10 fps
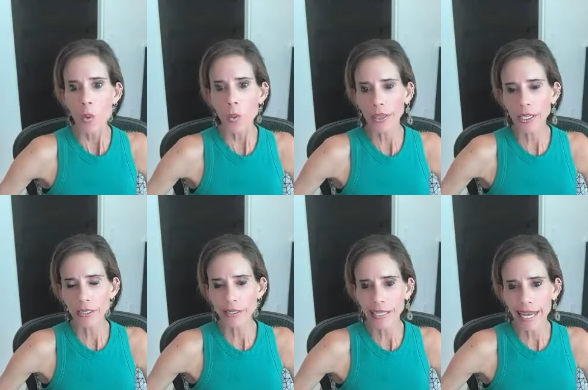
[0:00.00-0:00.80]
with a
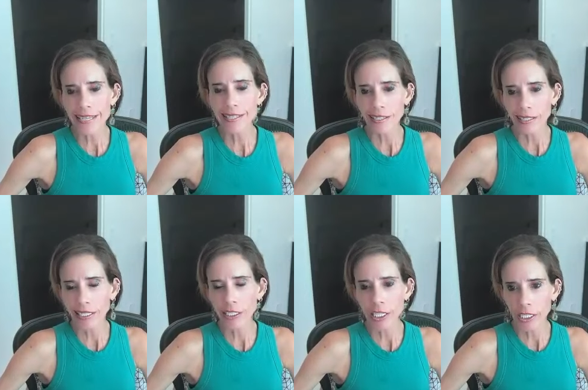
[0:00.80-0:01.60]
less
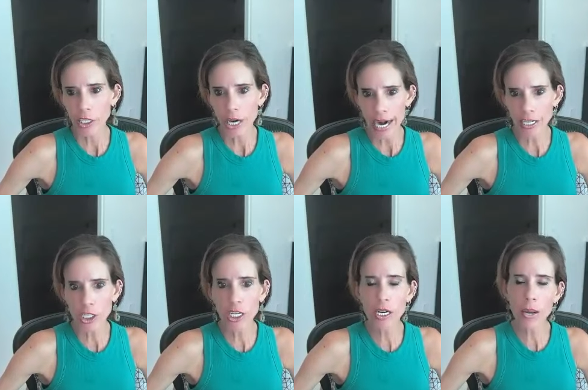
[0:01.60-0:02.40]
clear
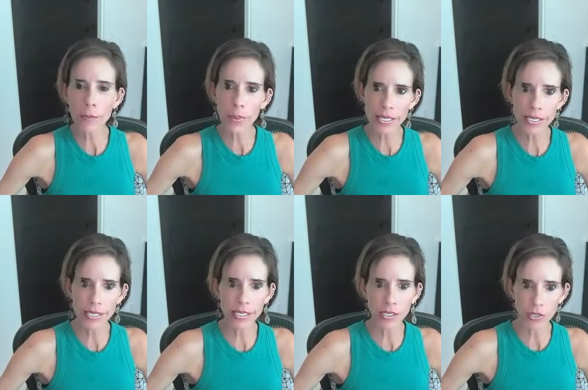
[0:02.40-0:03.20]
interaction, but
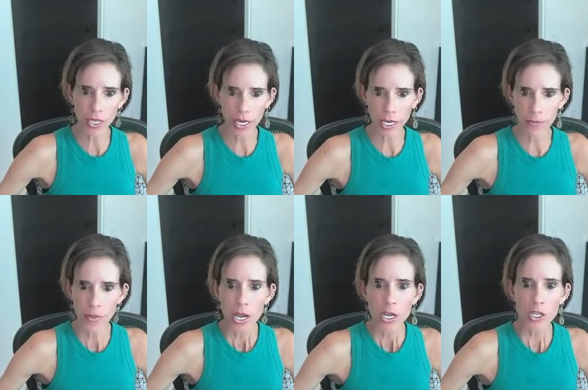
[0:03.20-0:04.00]
still there.
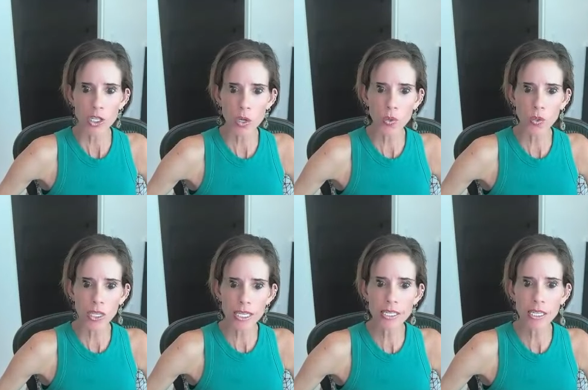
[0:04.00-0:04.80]
So
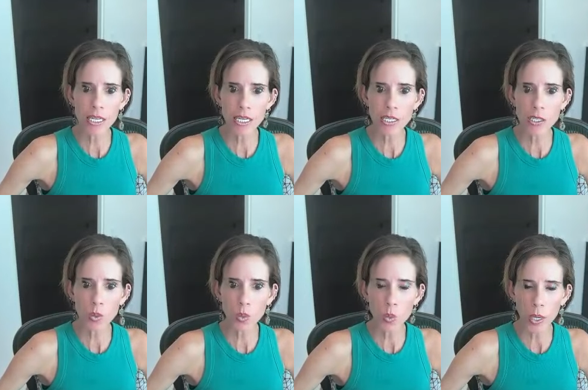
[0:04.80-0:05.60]
this is
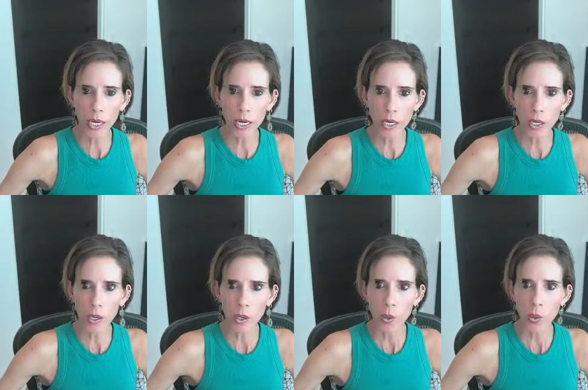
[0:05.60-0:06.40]

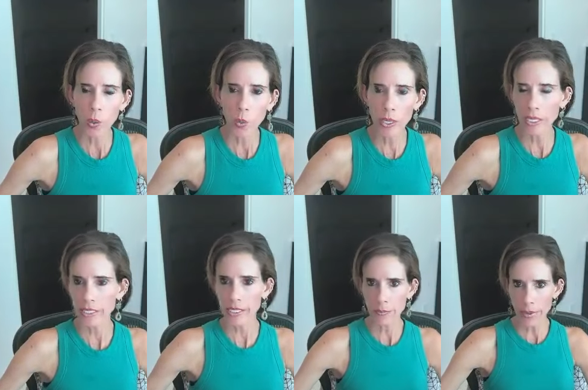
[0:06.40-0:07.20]
where we
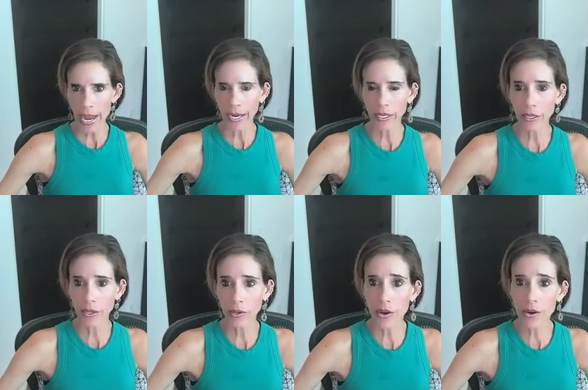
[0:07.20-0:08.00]
sit back and
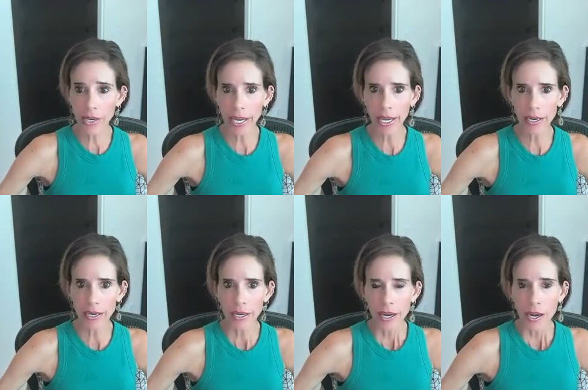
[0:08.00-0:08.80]
go, okay,
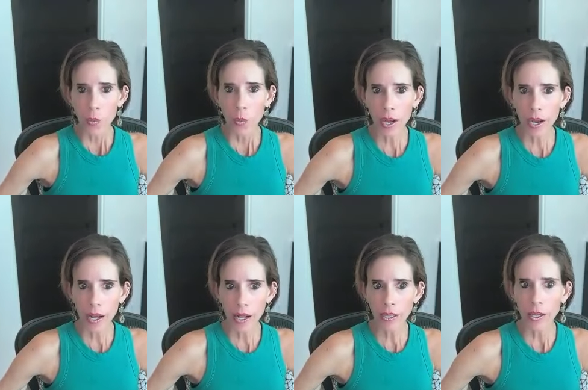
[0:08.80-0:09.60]

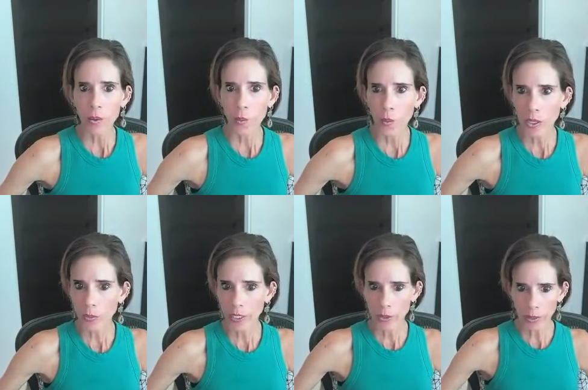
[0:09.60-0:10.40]
well, what do
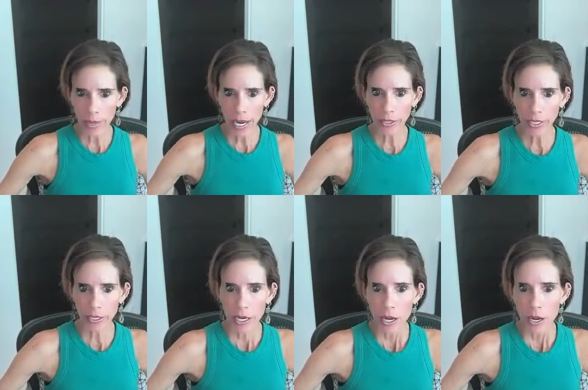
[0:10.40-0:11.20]
we do about it?
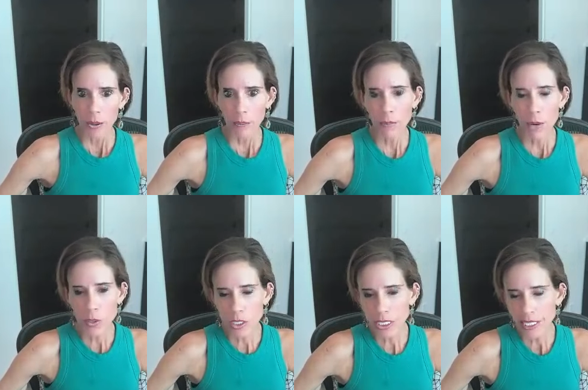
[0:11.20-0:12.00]

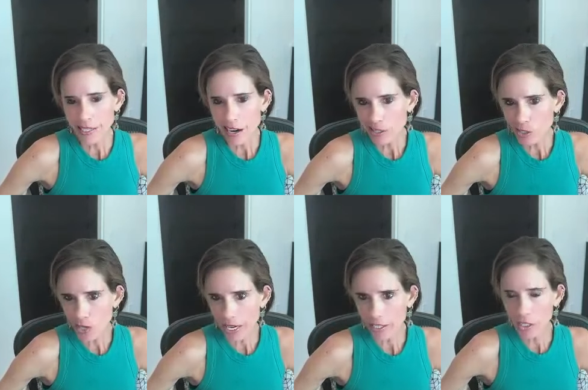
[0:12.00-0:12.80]
Most detox
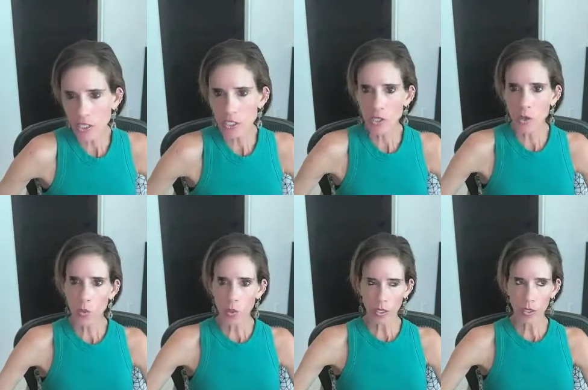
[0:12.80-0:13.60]
strategies don't
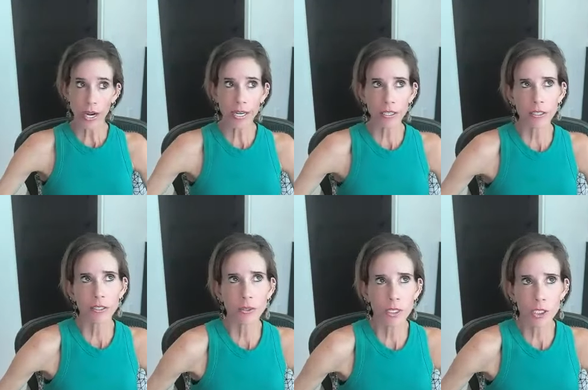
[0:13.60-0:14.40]
work, right? You
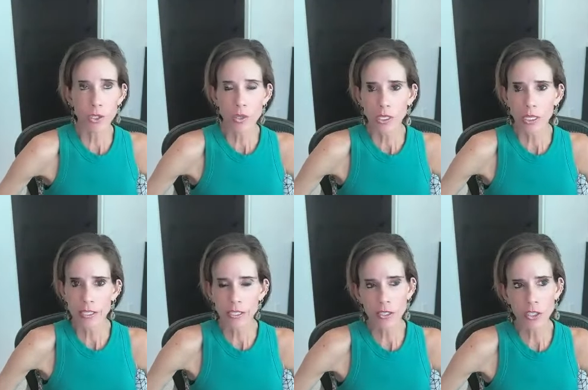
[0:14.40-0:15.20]
do a juice cleanse in